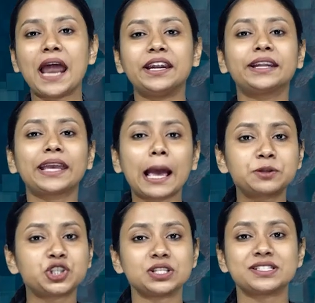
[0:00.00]
and it
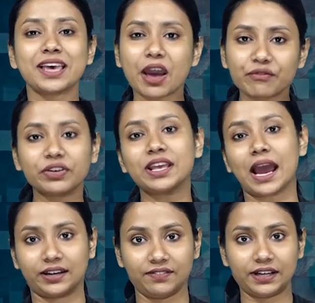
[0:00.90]
captures every
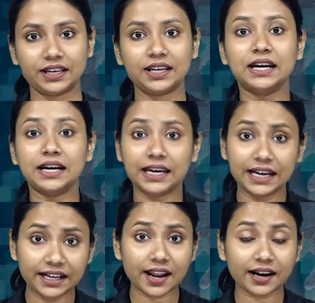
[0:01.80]
activity
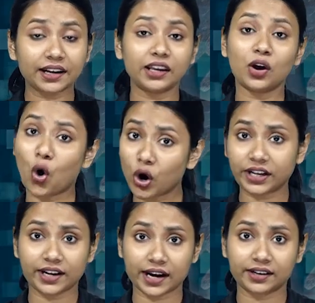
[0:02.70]
indirectly or
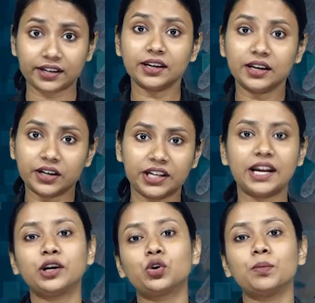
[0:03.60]
directly
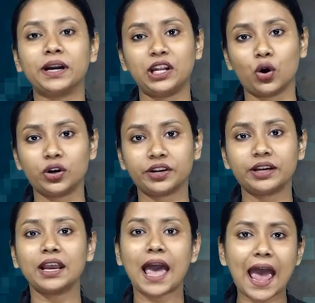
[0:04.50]
related to money laundering
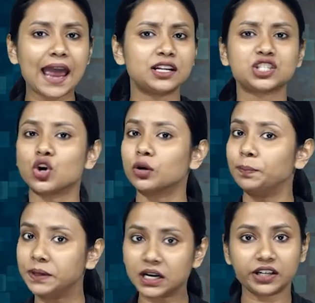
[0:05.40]
and is not
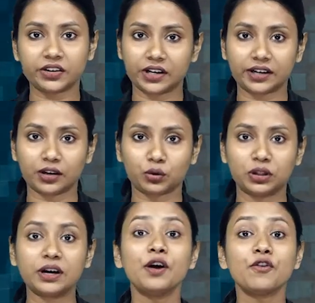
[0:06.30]
merely related to
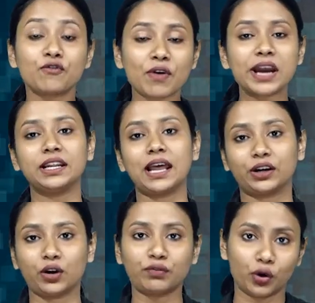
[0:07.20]
the final
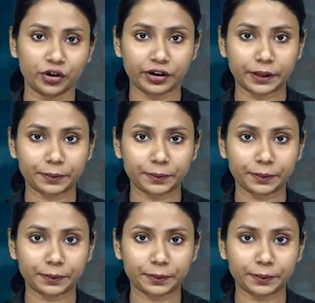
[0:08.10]
act of laundering.